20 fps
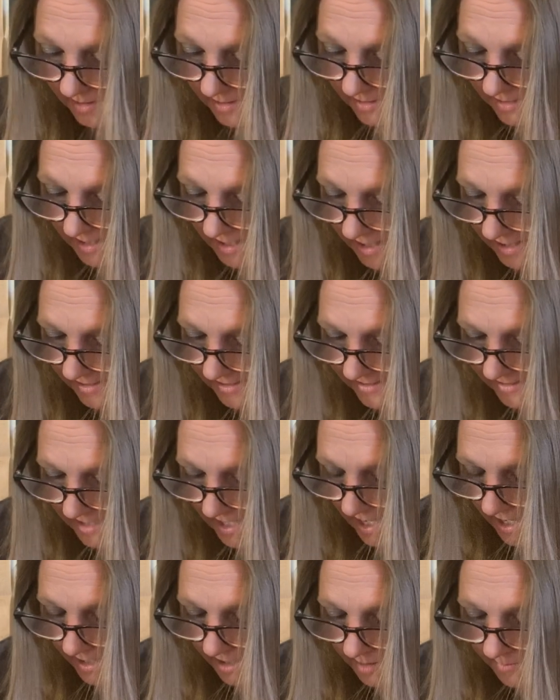Yes,
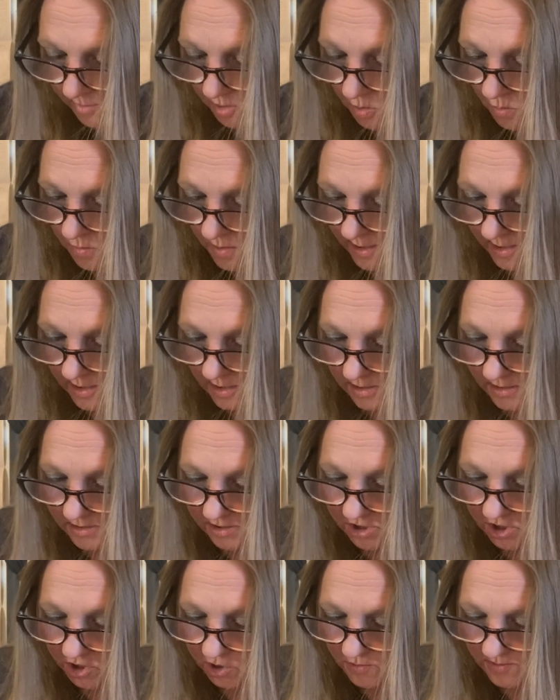I am going
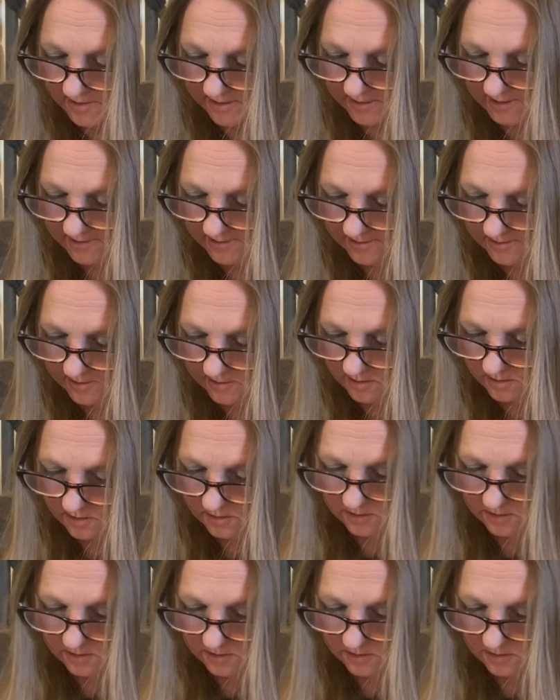to use this.